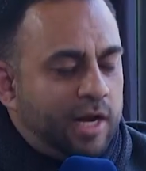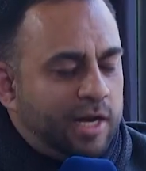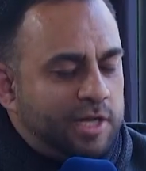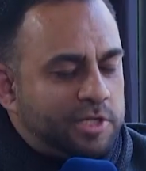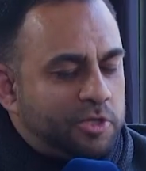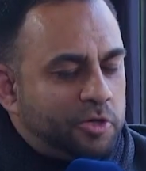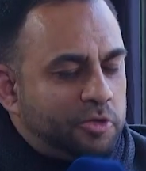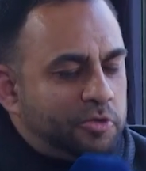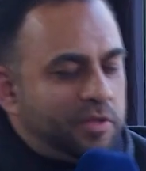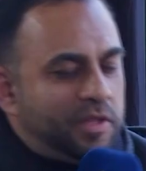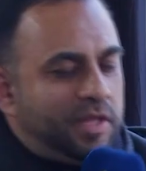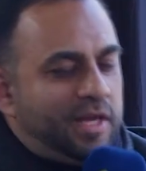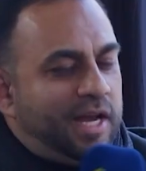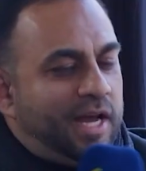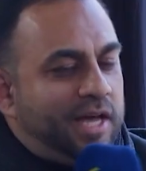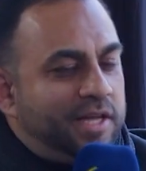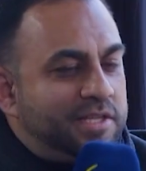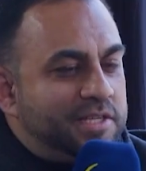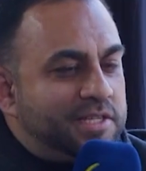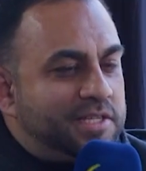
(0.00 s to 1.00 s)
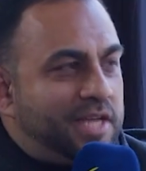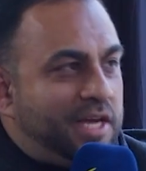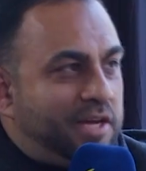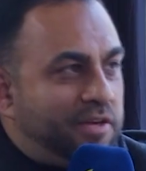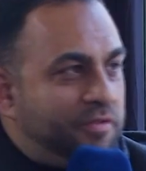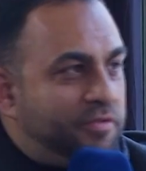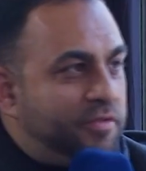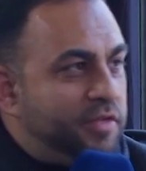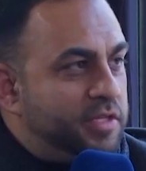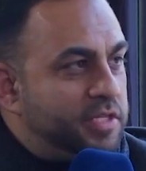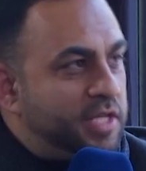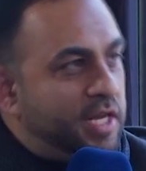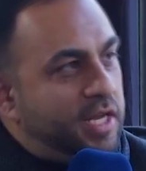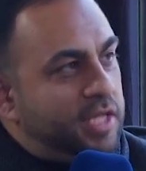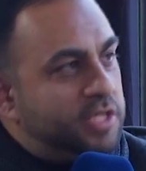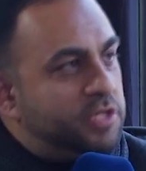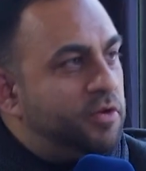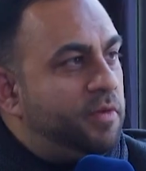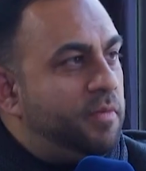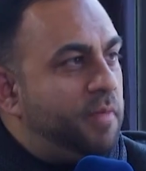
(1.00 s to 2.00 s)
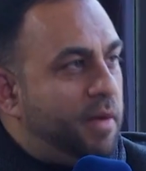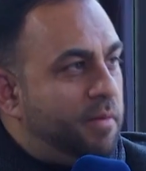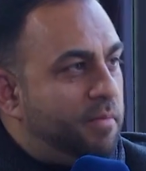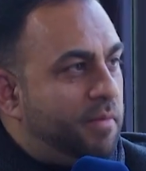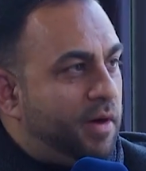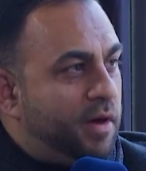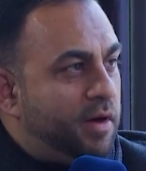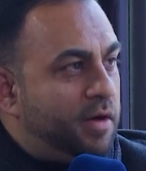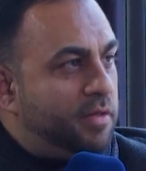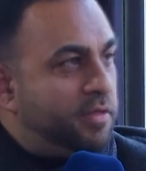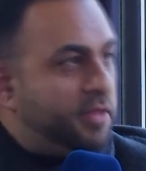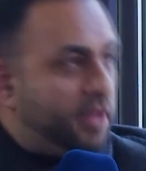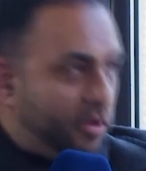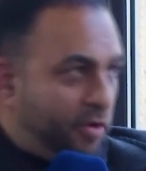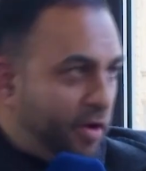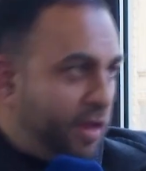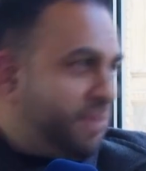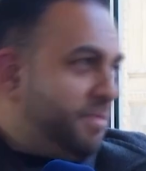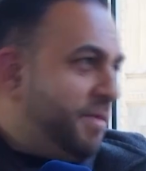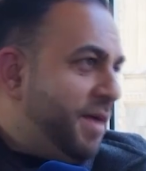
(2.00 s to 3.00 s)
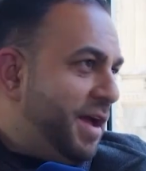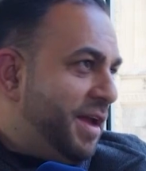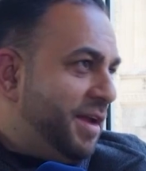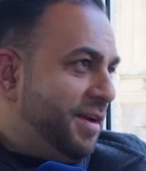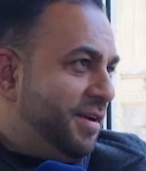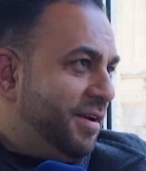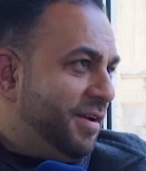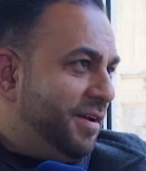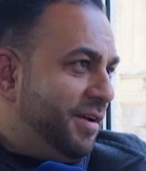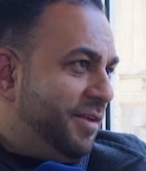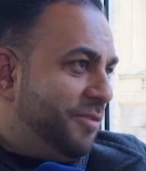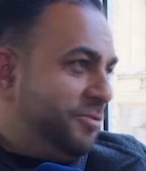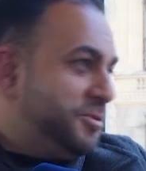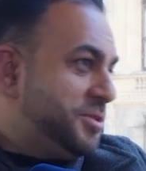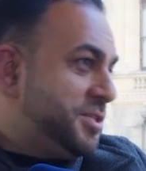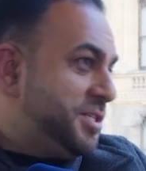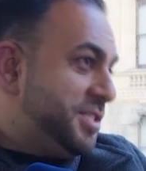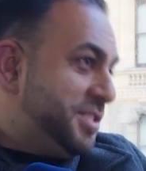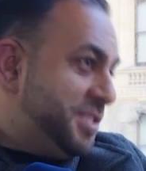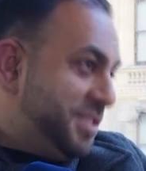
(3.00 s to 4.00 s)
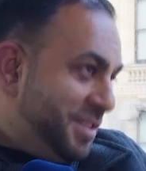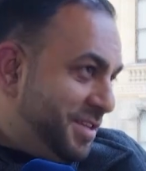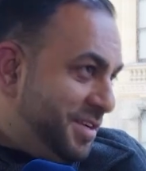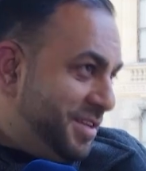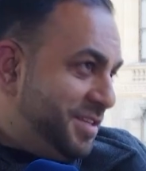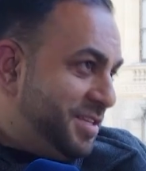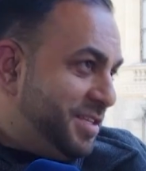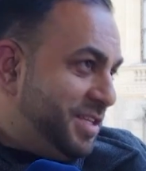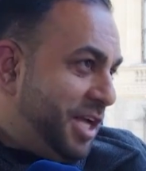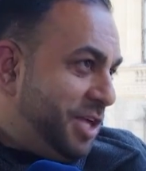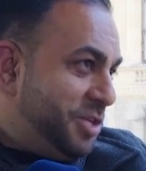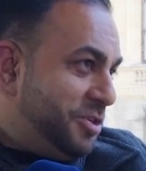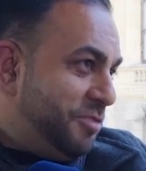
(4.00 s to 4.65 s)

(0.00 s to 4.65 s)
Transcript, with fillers: go to the lighter side of things and let's remember the great man whose statue,